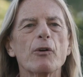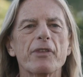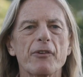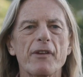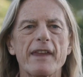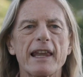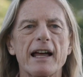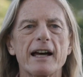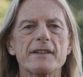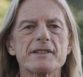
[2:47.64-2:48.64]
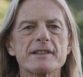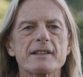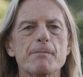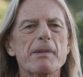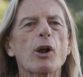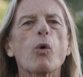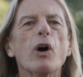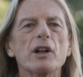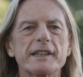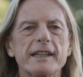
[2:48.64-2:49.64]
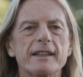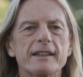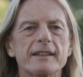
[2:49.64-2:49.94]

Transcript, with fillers: healthier in their lives. Better quality.